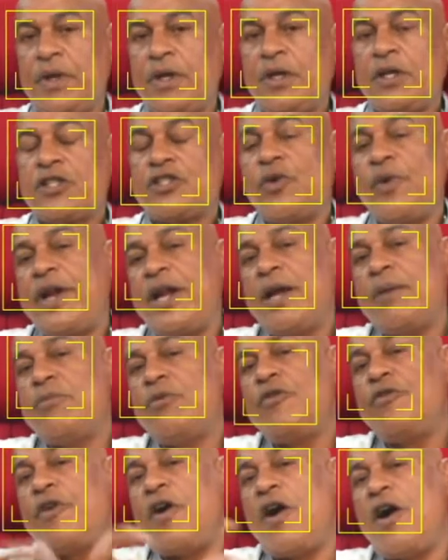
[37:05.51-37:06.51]
So when they
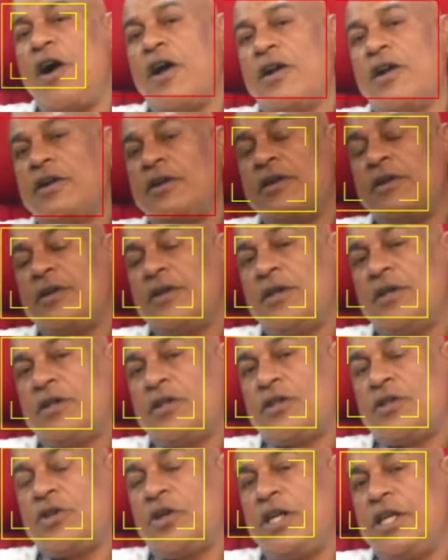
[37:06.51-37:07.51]
move on
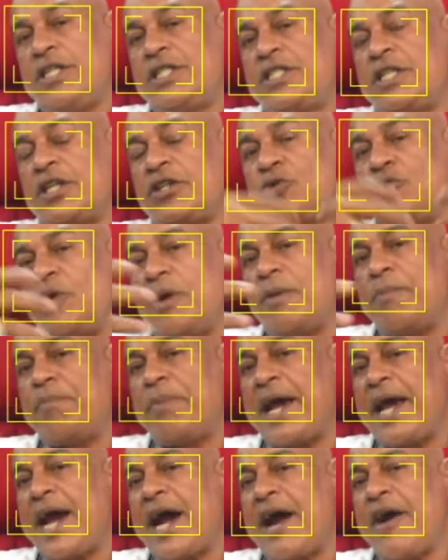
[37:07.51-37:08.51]
to Lisa 2 and
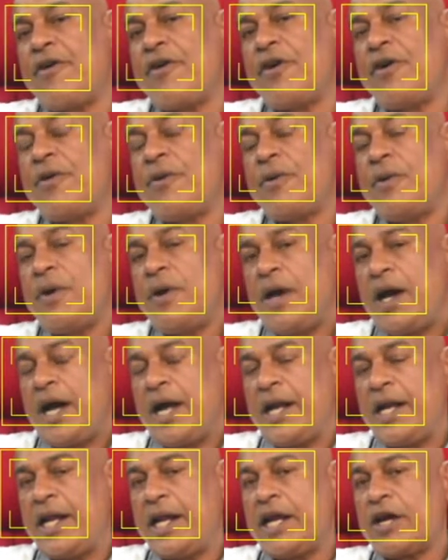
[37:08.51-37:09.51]
Payara,
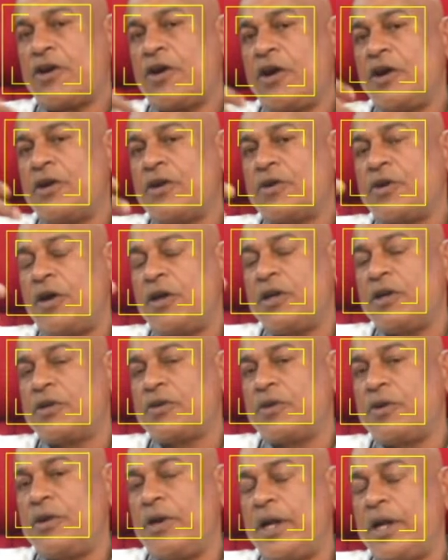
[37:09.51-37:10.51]
and then they
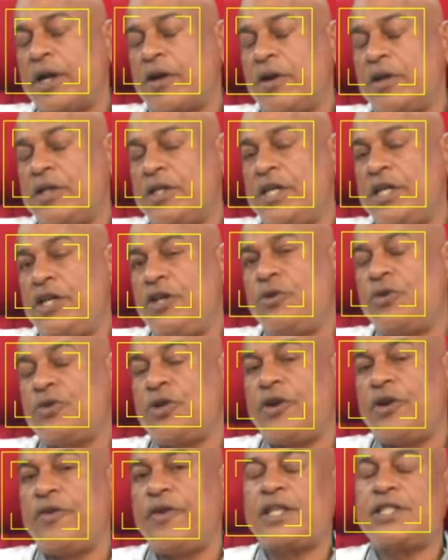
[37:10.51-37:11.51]
continue to
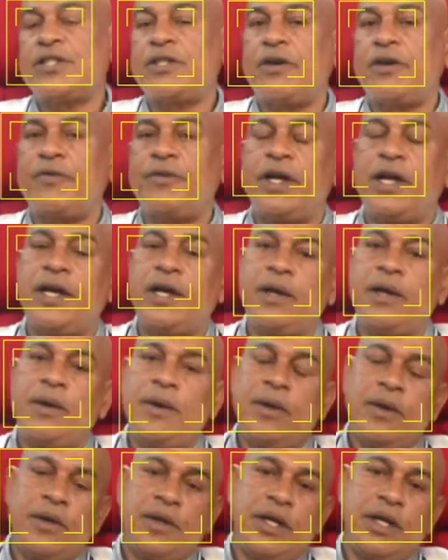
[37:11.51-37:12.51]
the rest of the
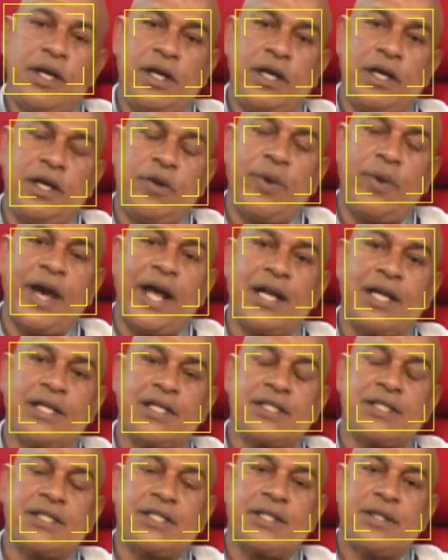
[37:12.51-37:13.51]

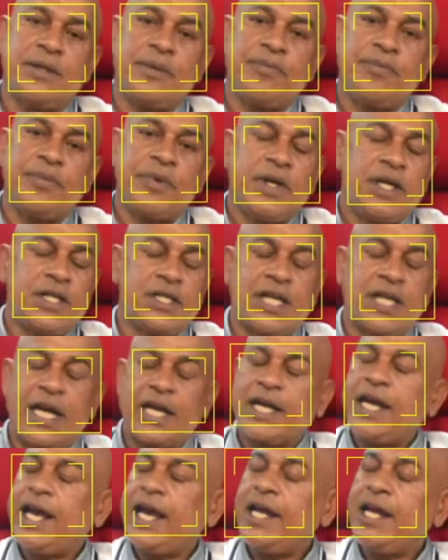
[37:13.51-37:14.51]
wells, it's
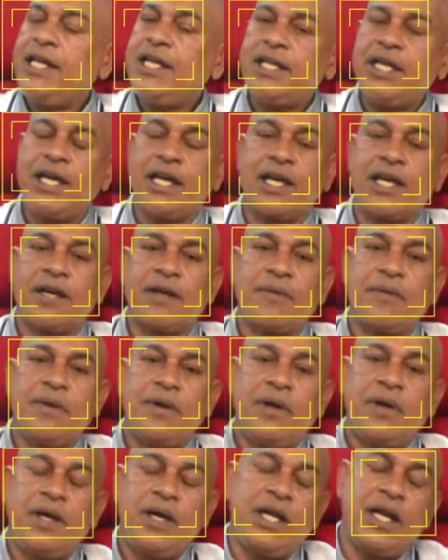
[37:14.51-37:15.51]
like anything
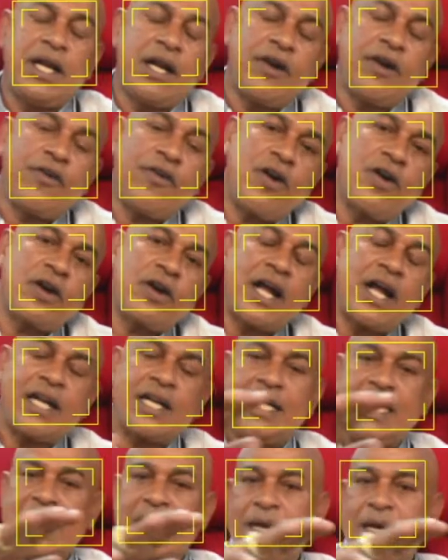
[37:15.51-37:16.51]
in and around that
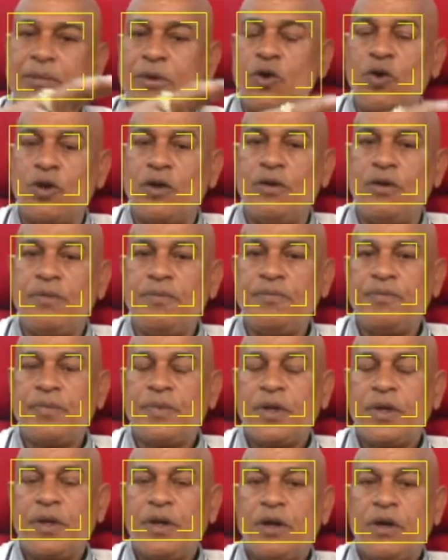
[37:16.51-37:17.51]
neighborhood
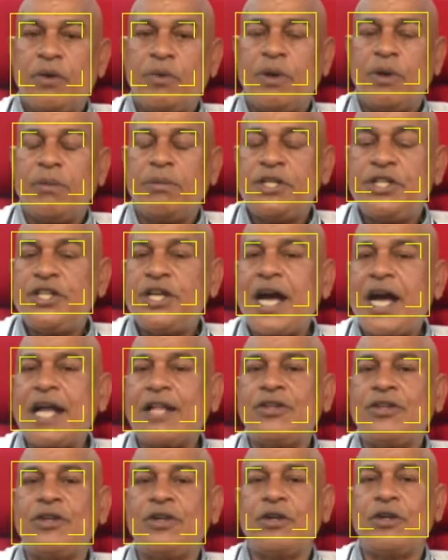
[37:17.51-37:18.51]
will be
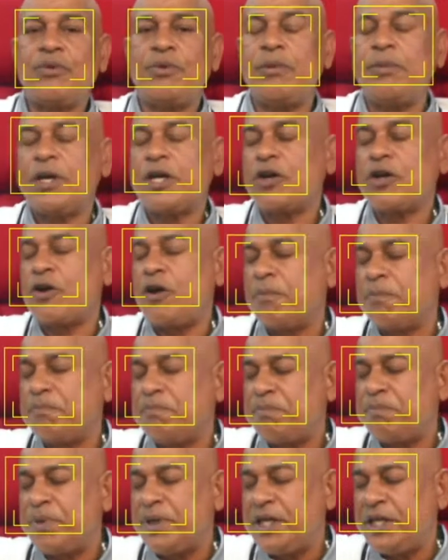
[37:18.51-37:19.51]
shattered, will be
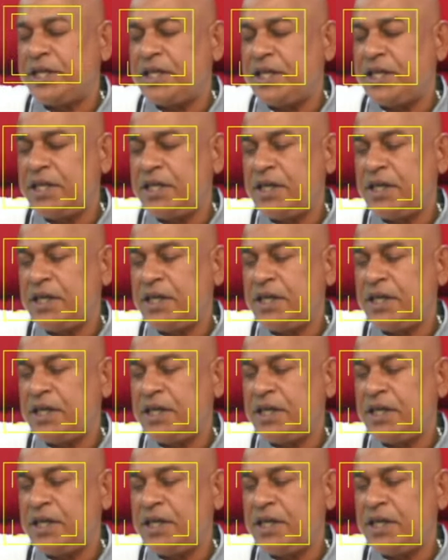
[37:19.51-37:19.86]
completely